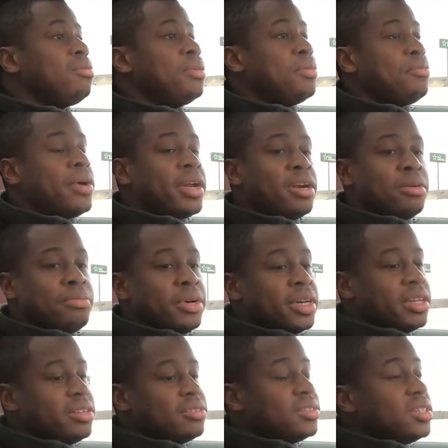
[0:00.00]
bit better,
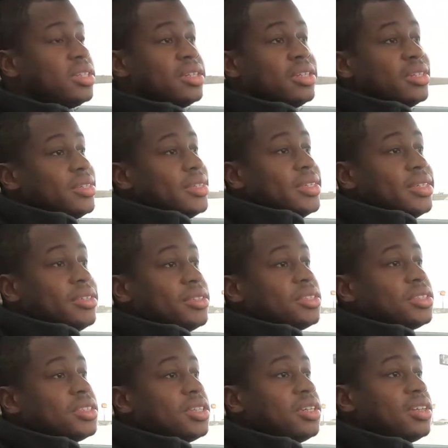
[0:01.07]
but
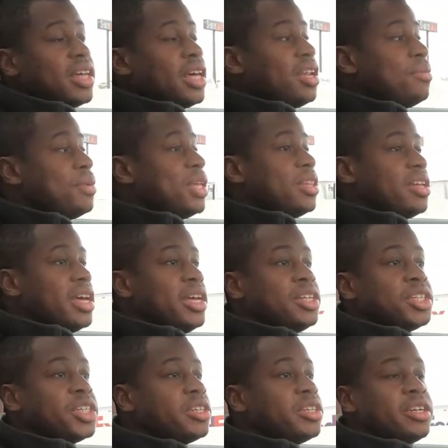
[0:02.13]
till then, I mean, the
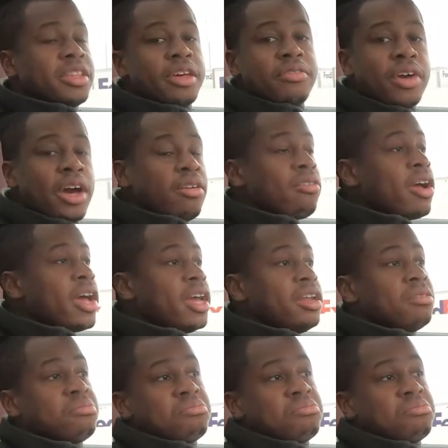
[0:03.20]
interior they've got right.